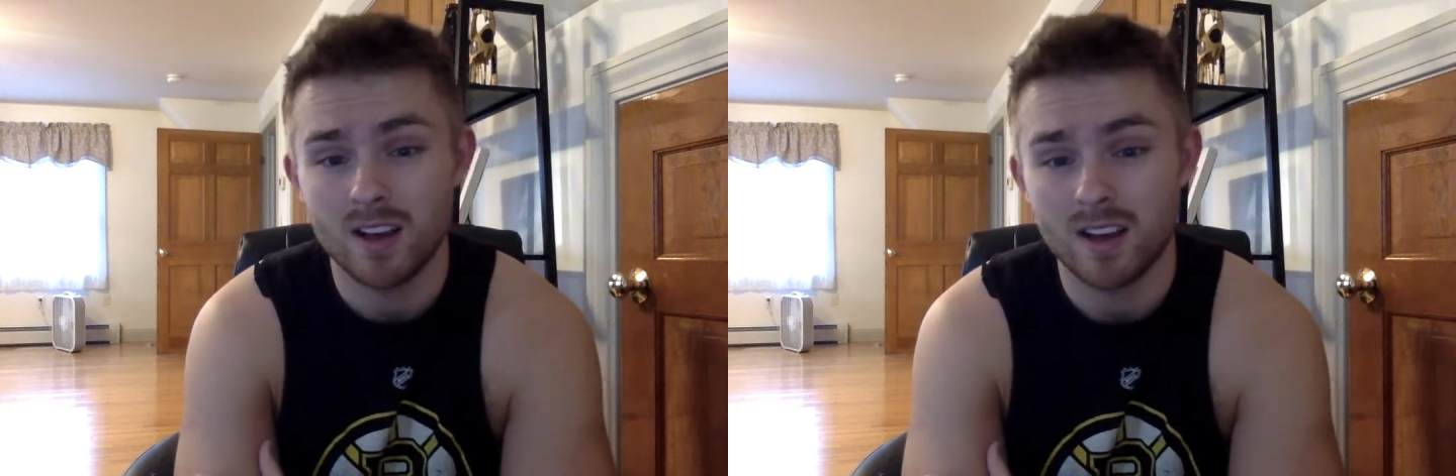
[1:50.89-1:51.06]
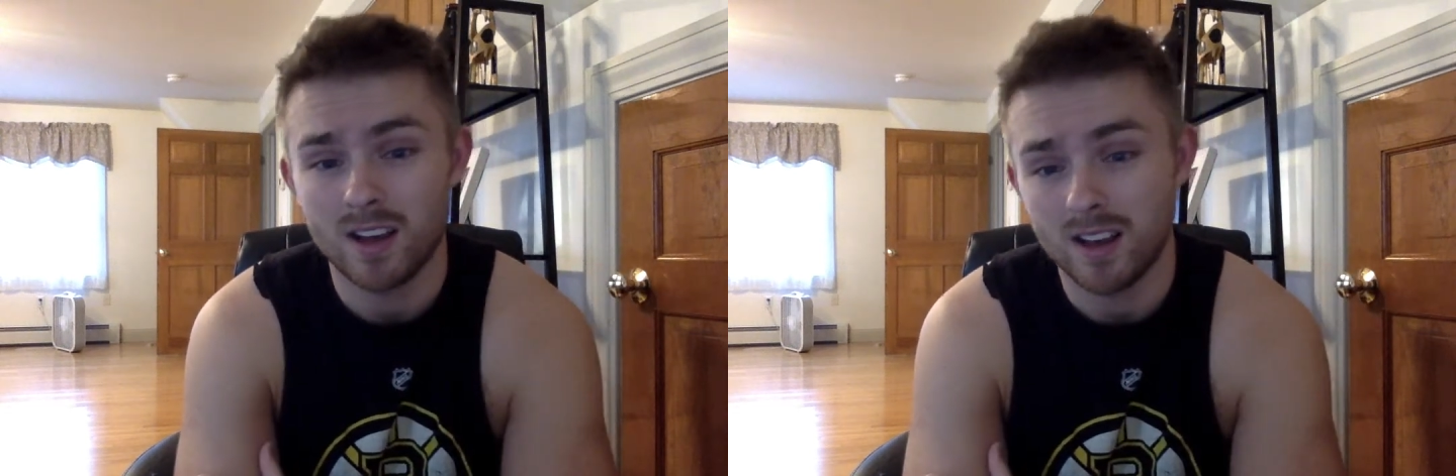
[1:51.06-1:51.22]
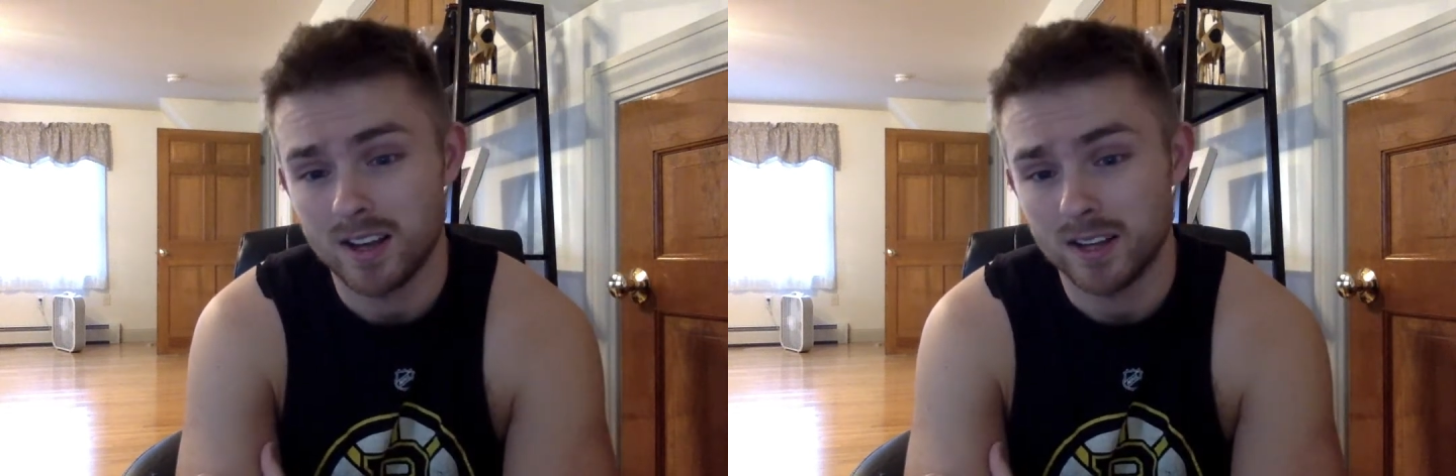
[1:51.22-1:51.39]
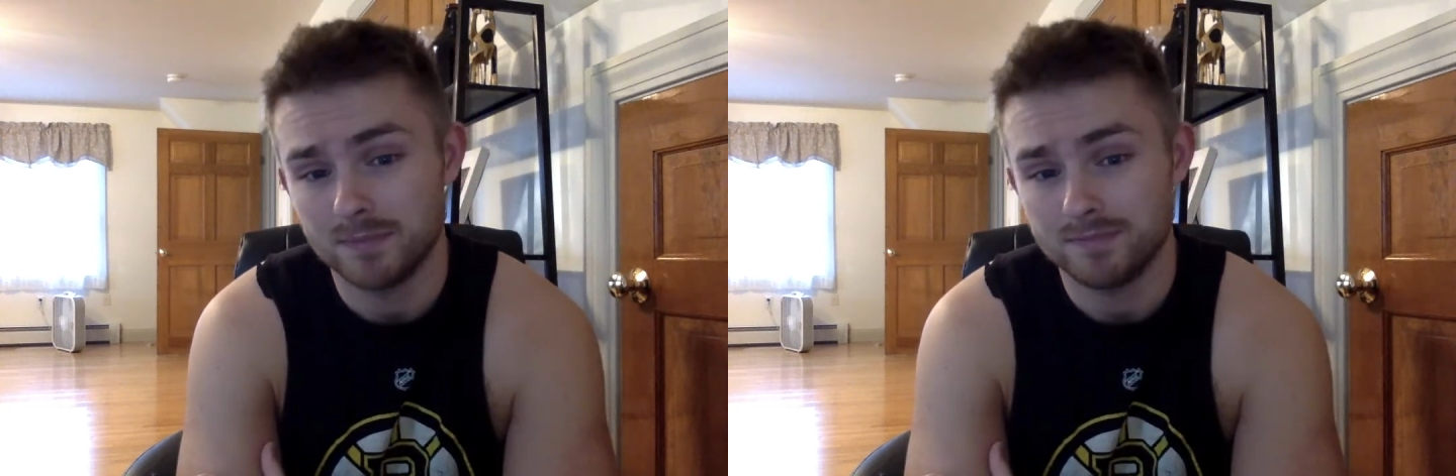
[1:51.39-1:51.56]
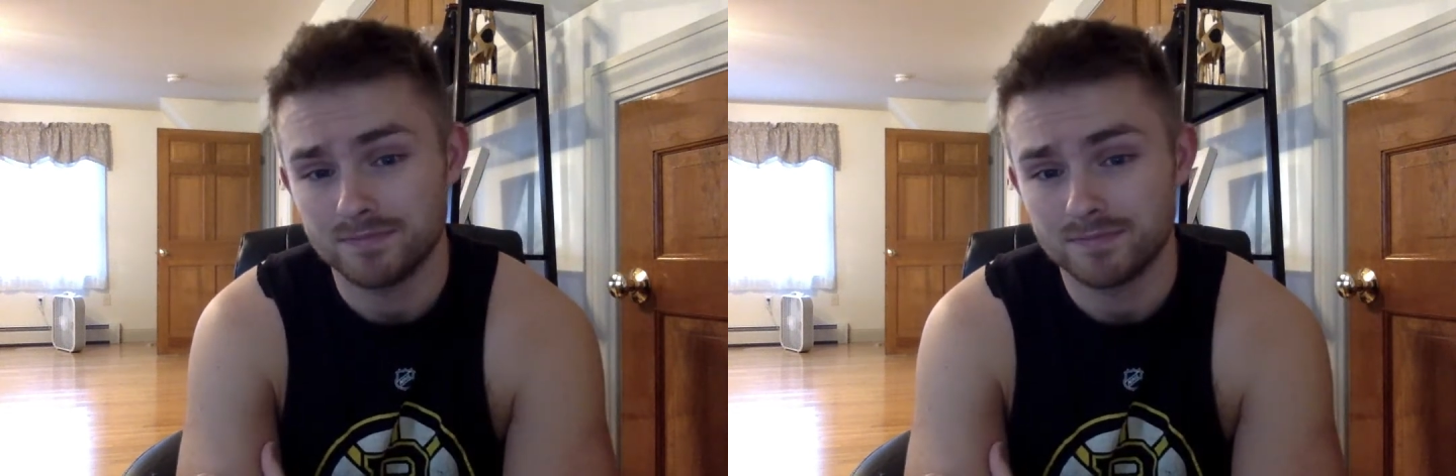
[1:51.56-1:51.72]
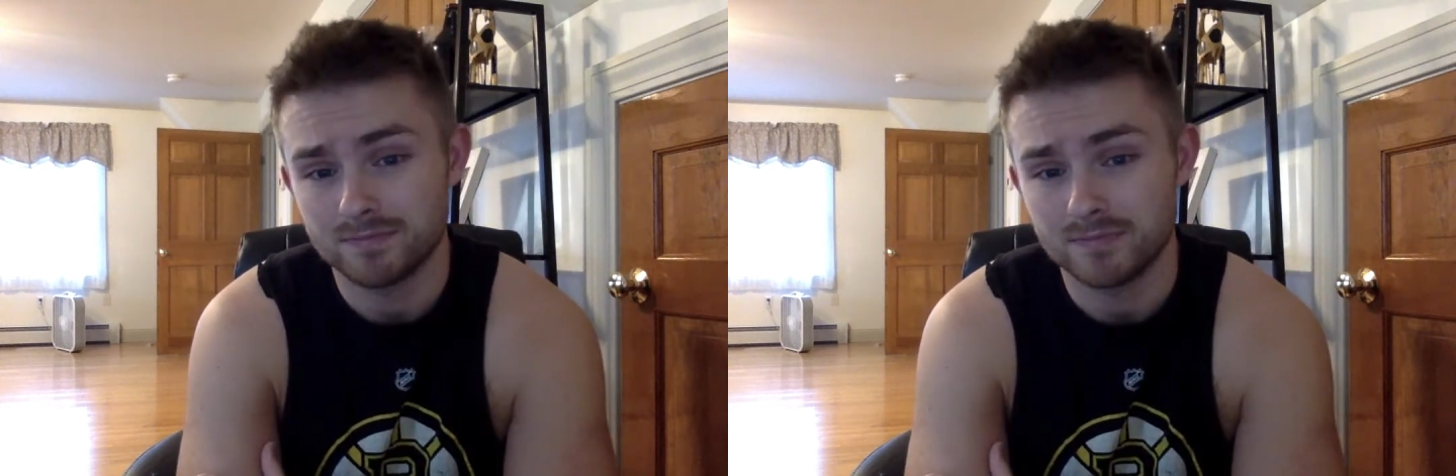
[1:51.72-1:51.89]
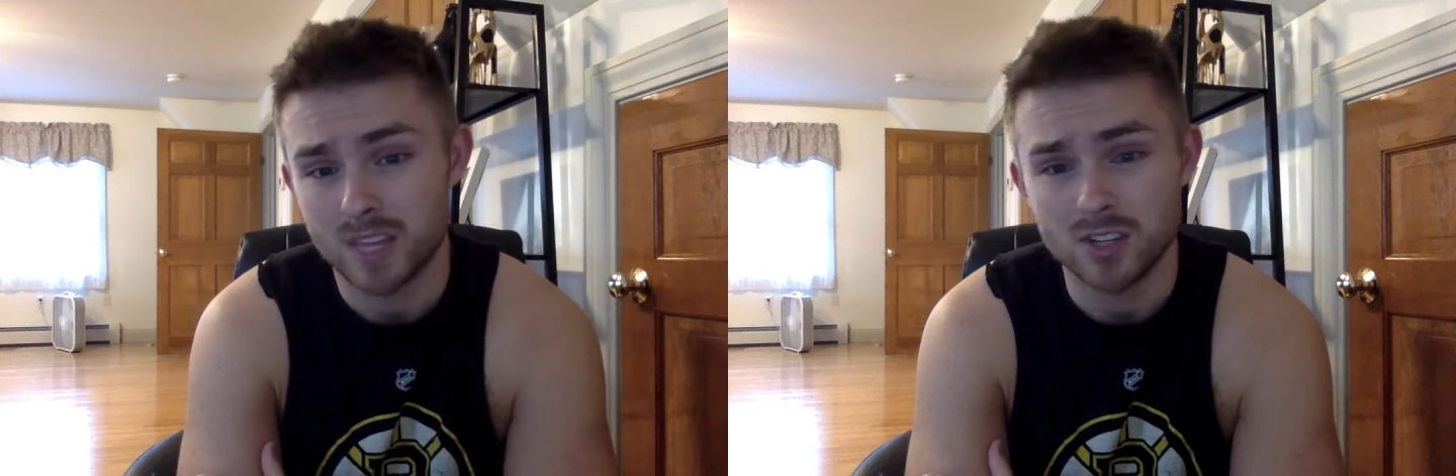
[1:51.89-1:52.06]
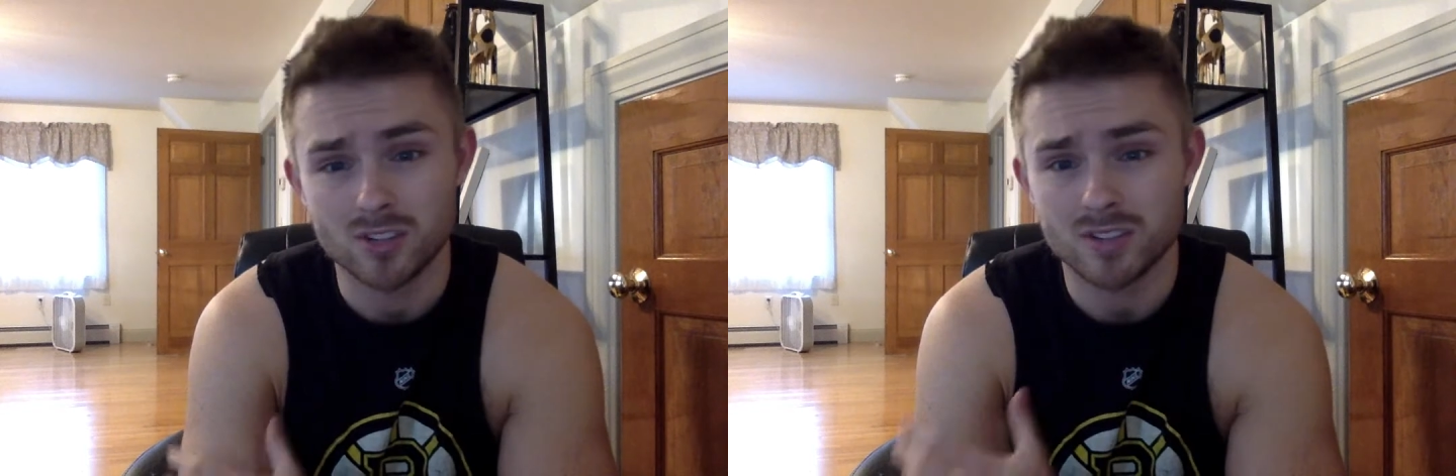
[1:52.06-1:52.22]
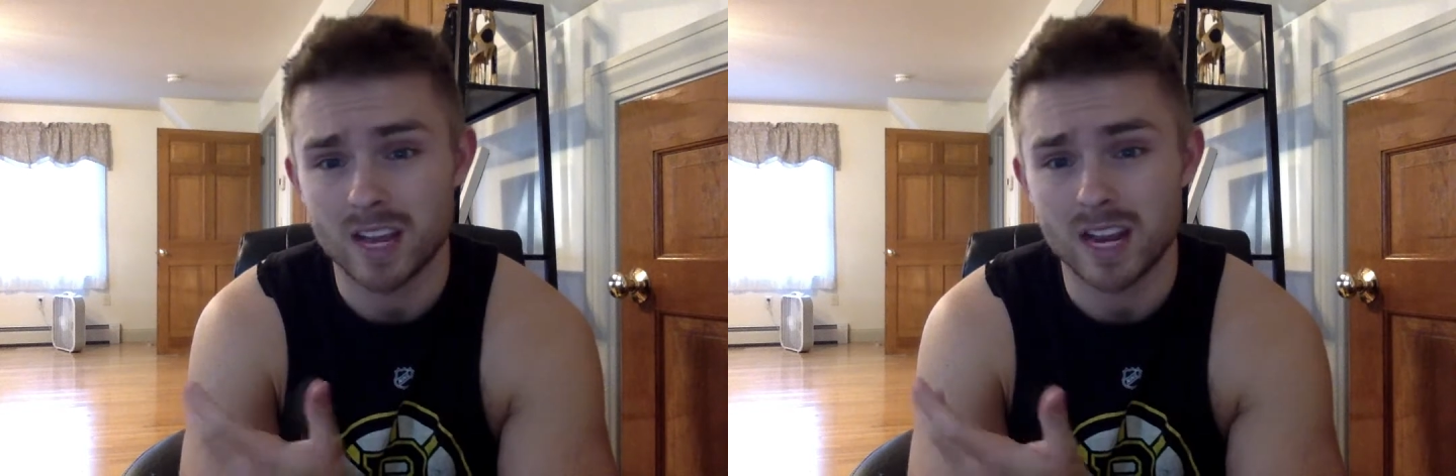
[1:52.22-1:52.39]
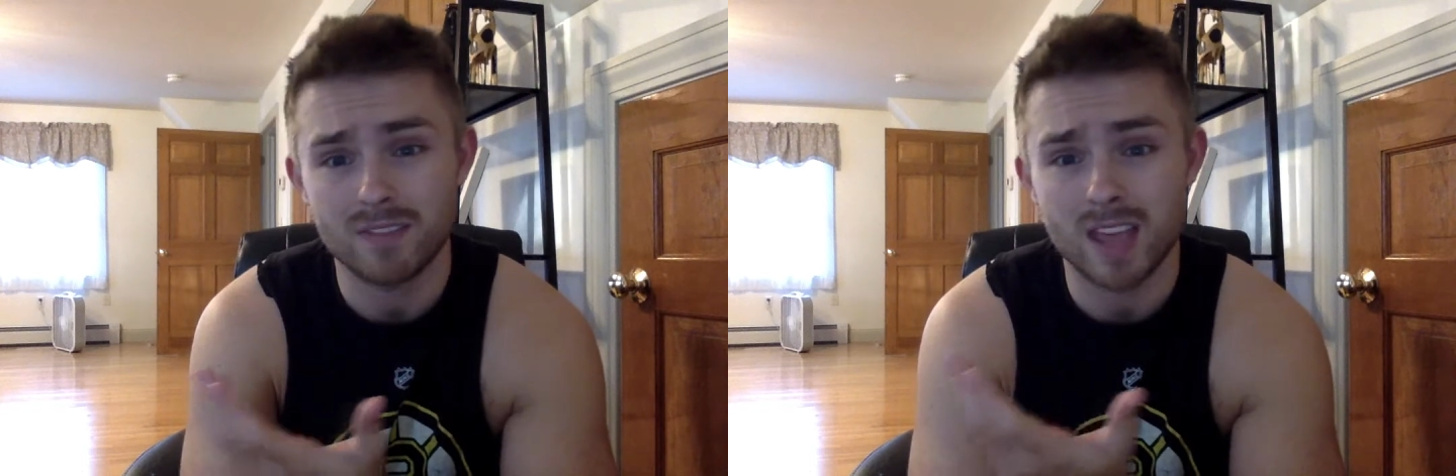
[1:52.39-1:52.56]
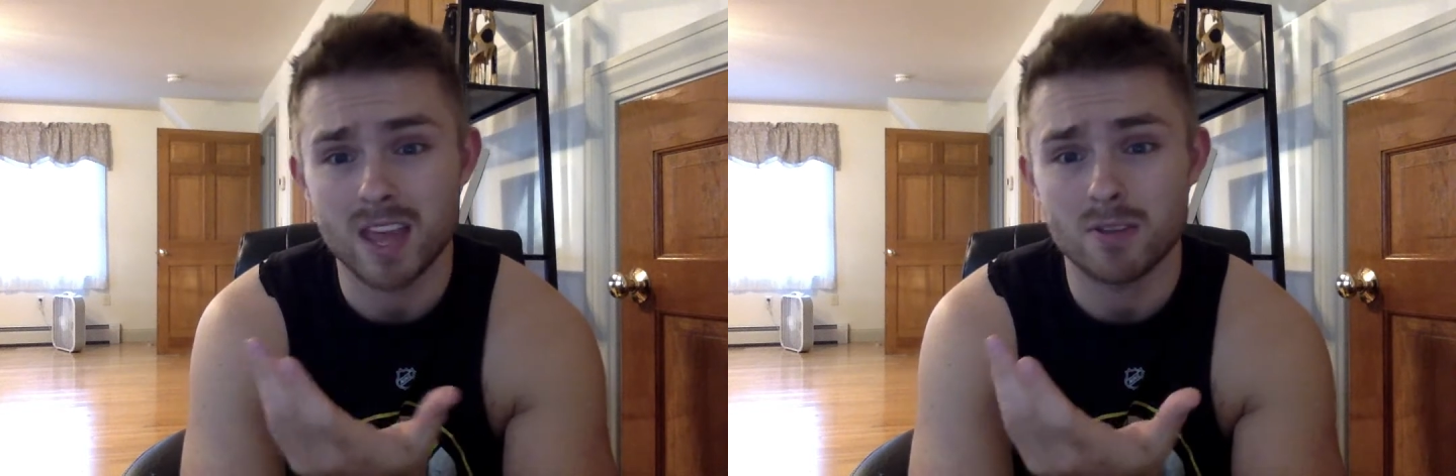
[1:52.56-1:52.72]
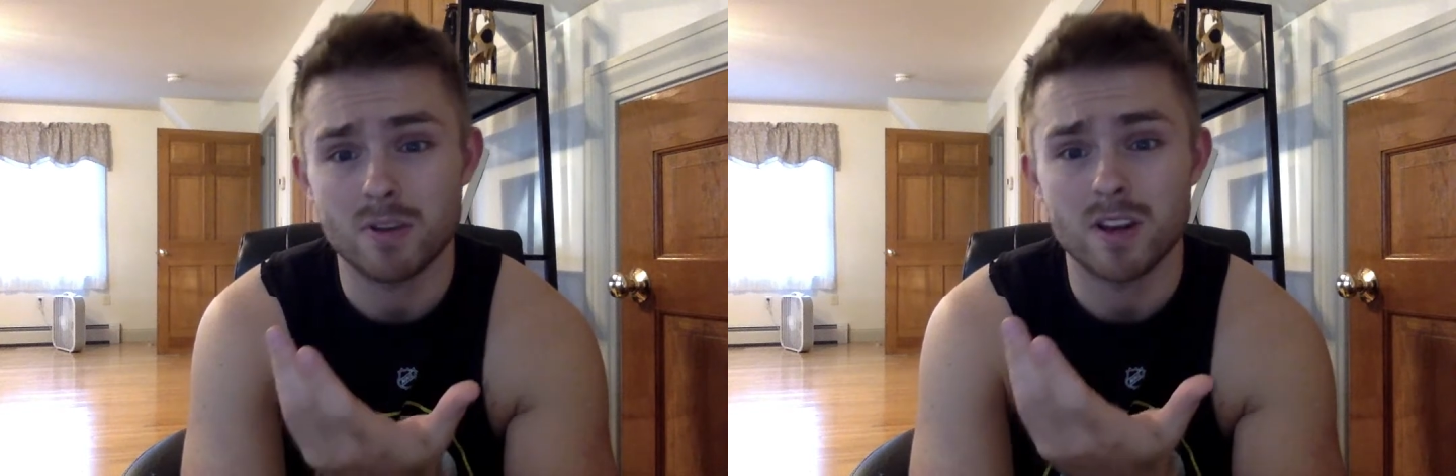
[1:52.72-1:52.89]
and just kind of
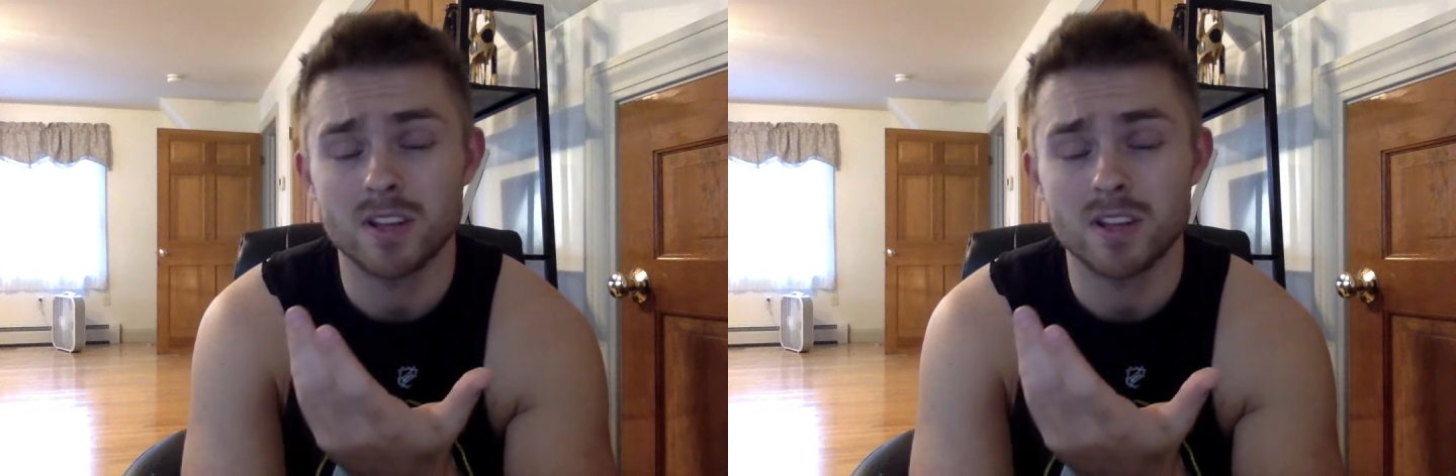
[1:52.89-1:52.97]
handwritten